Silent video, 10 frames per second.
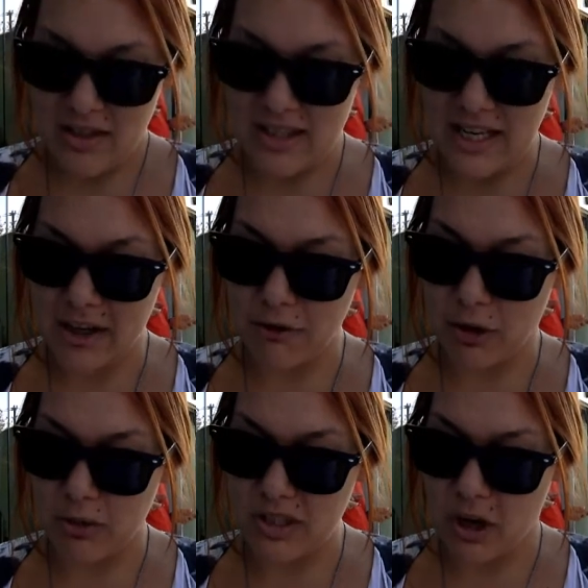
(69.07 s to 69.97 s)
The second
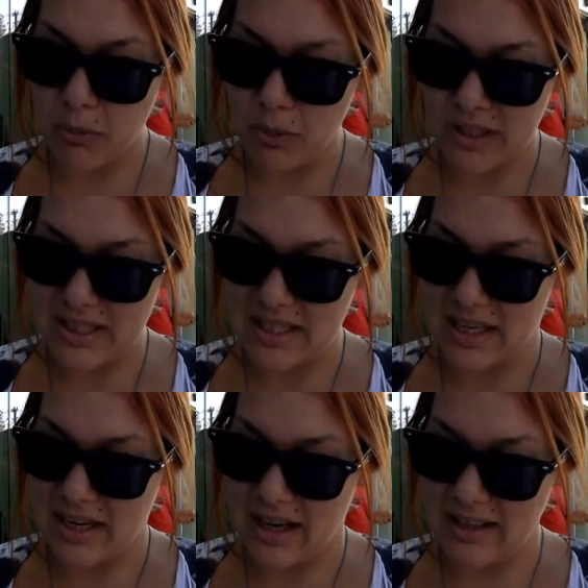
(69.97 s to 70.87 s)
floor was all priests
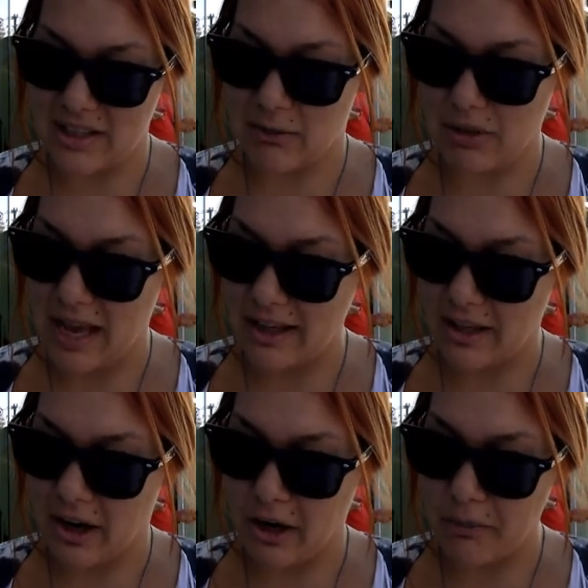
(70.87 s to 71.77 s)
and nuns in their black
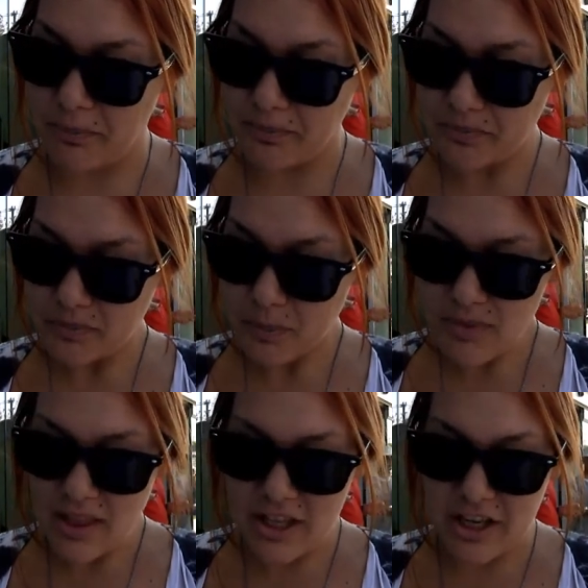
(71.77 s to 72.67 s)
garb.
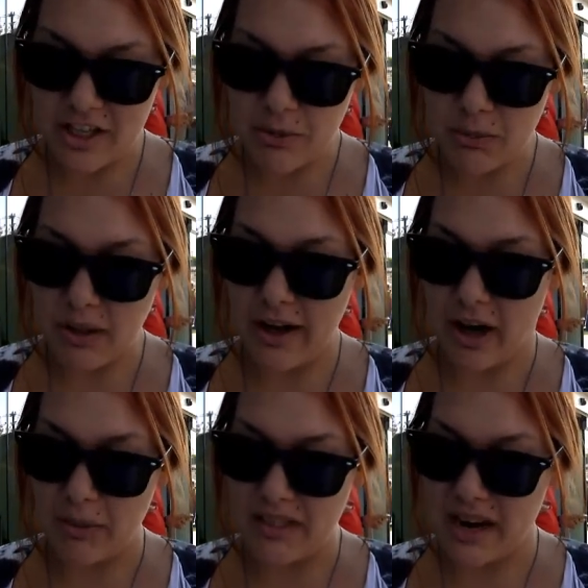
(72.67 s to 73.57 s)
The nuns would play
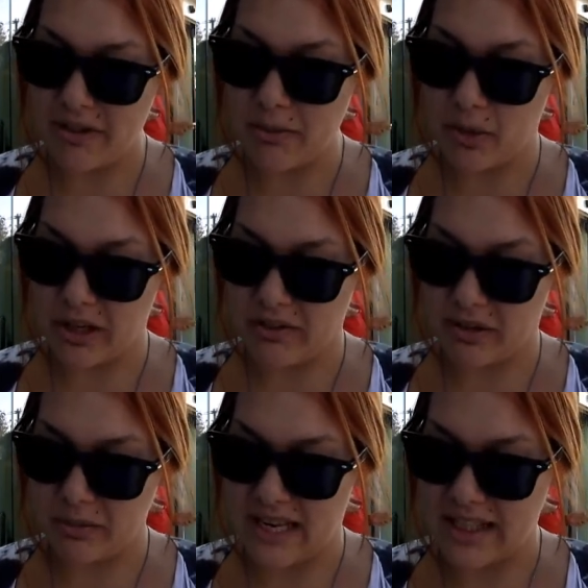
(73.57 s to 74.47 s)
harps every morning
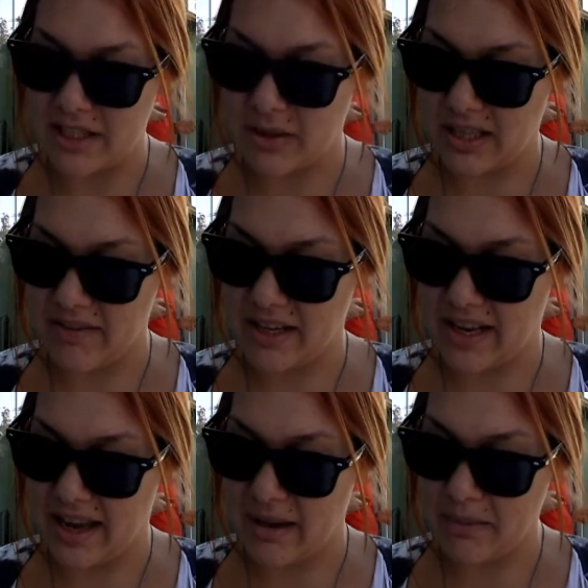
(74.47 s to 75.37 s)
from 10 to 11
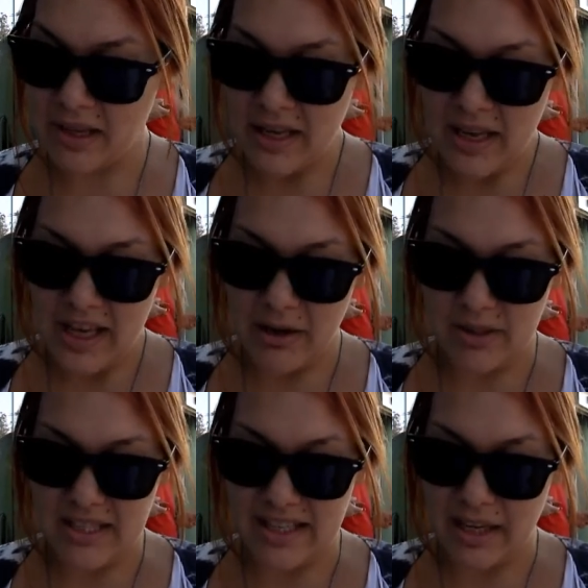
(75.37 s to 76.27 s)
a.m., and it
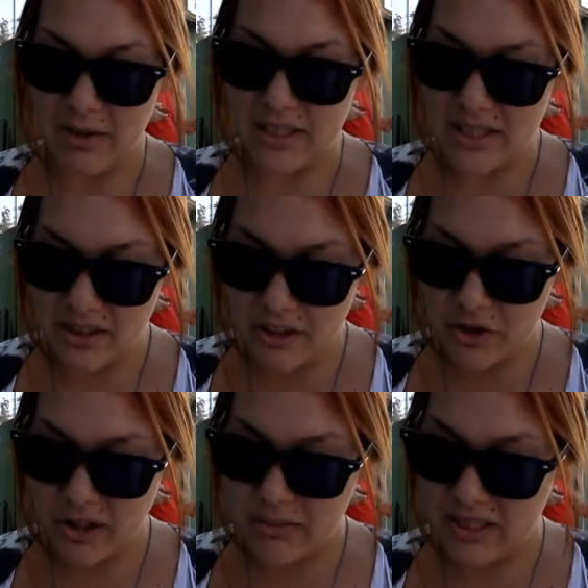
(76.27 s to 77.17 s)
was like I was still in a
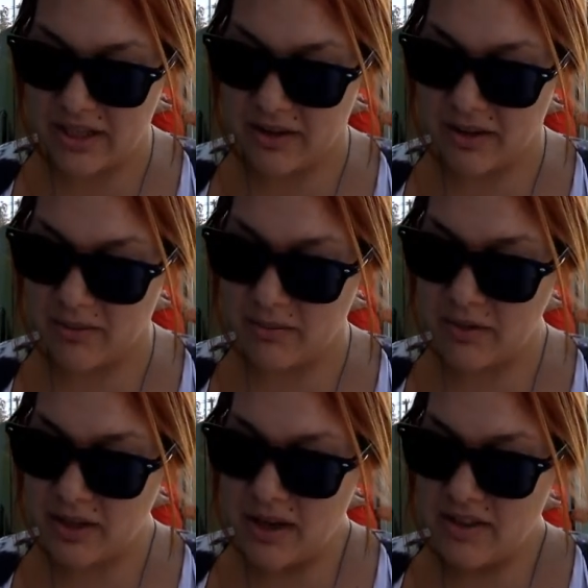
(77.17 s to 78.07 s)
dream to hear them.
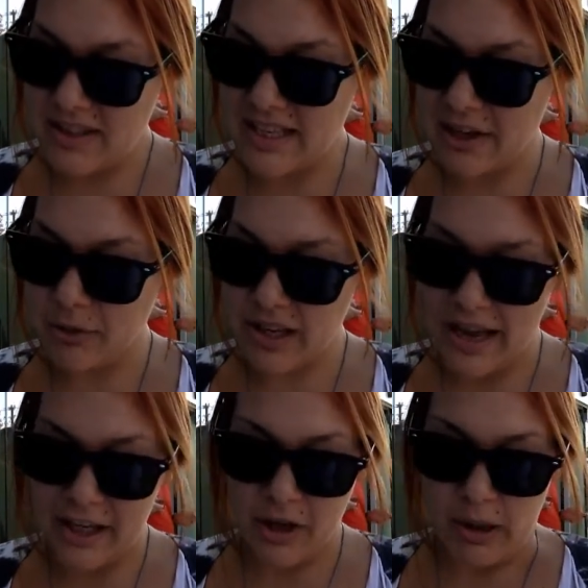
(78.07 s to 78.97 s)
The sound would
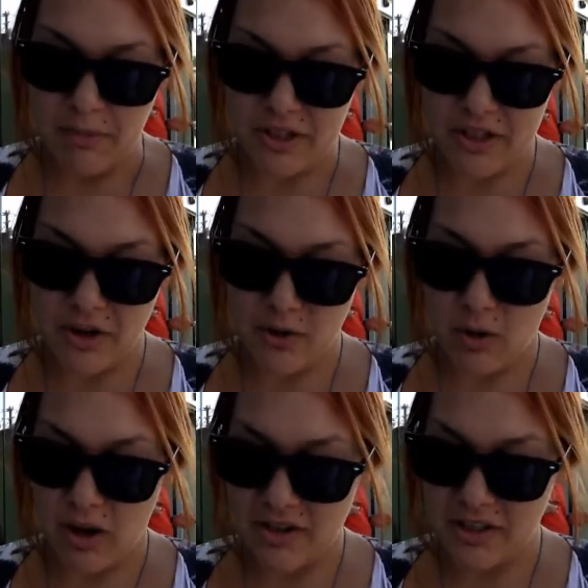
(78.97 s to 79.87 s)
echo up the stone
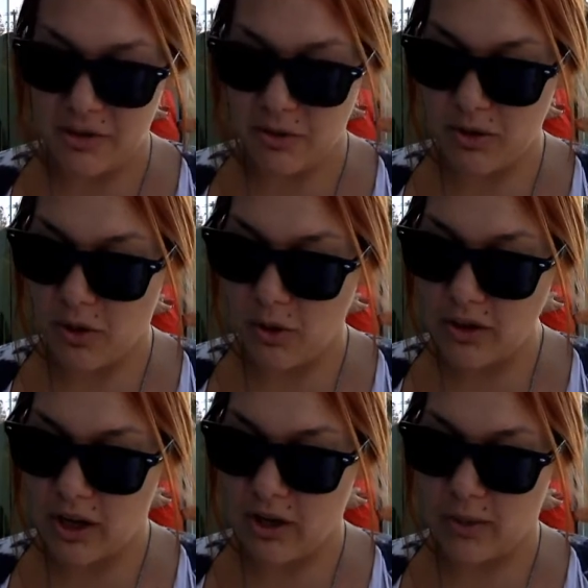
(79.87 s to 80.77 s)
walls and through the
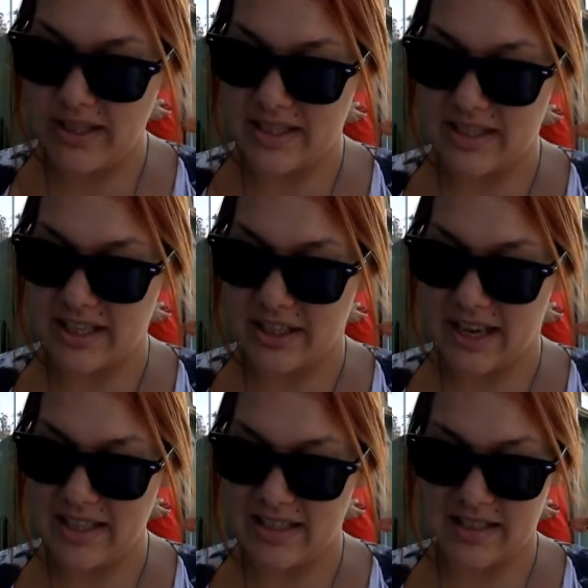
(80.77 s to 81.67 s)
old hallways and
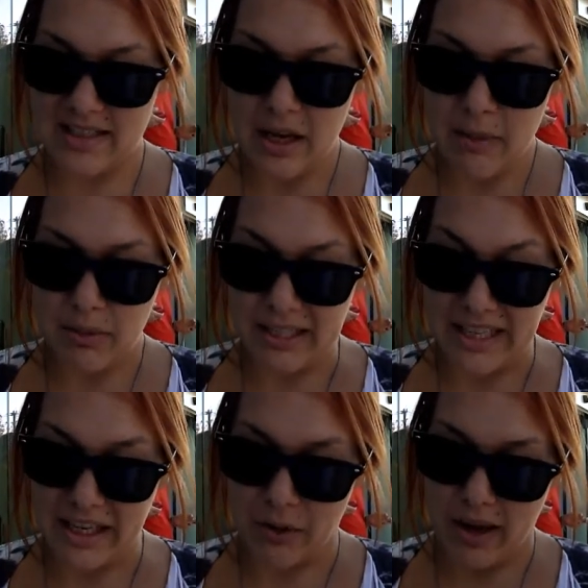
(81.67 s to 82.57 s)
staircases,
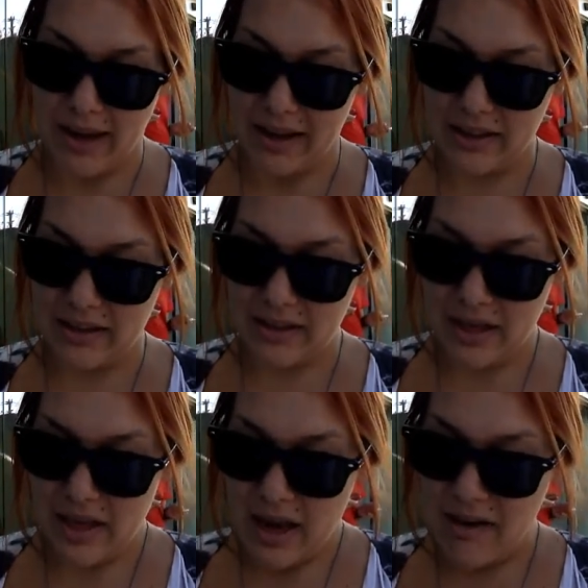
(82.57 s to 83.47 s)
blinging away.
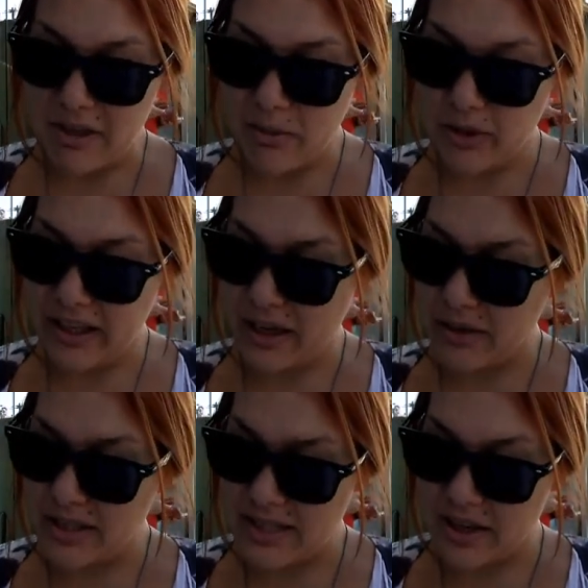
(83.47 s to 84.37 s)
Every morning I
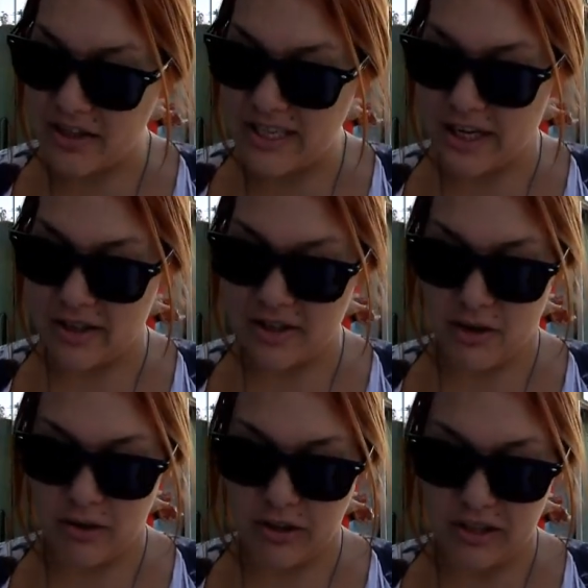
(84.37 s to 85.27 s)
would sit on the terrace
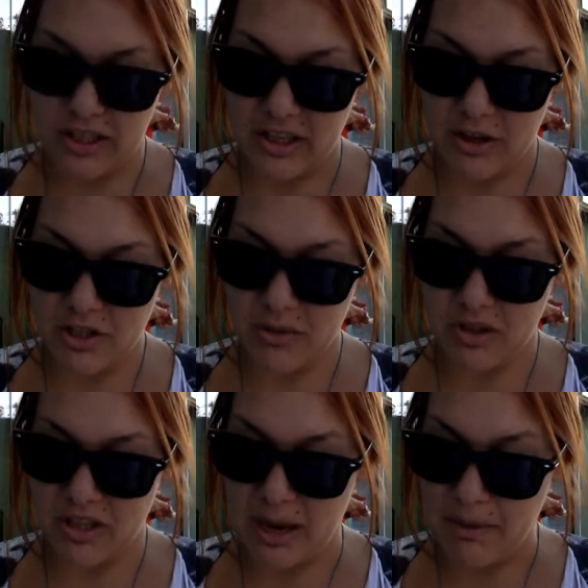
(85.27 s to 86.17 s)
overlooking the ocean
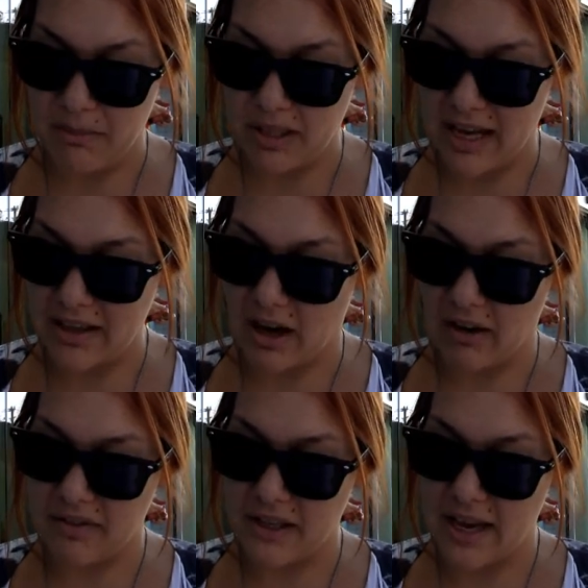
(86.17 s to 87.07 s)
with a cup of black
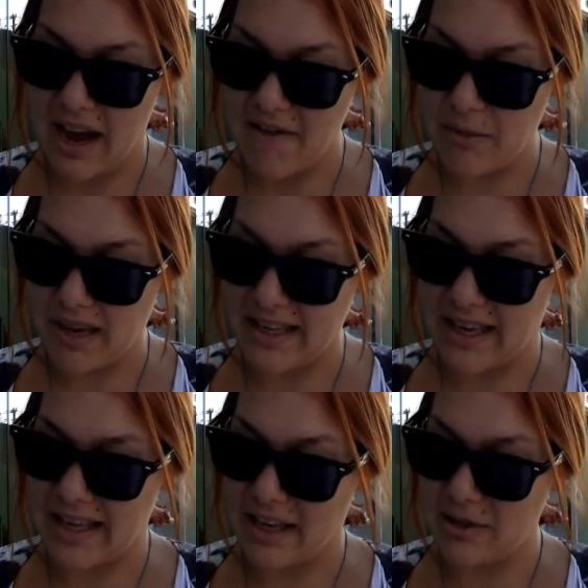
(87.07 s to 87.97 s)
coffee, half a
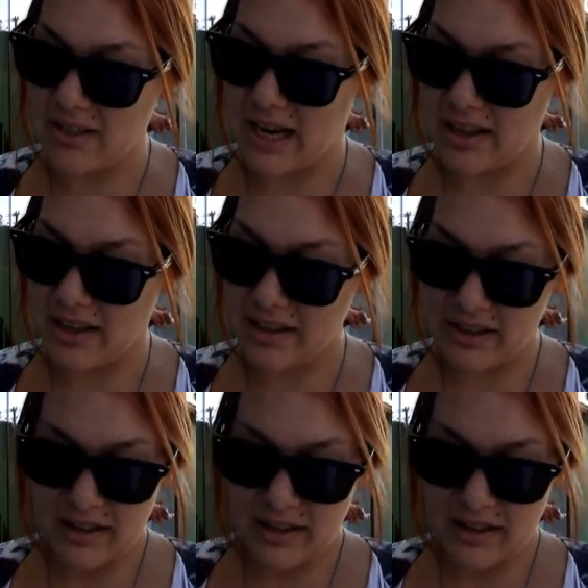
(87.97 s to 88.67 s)
baguette, and Nutella.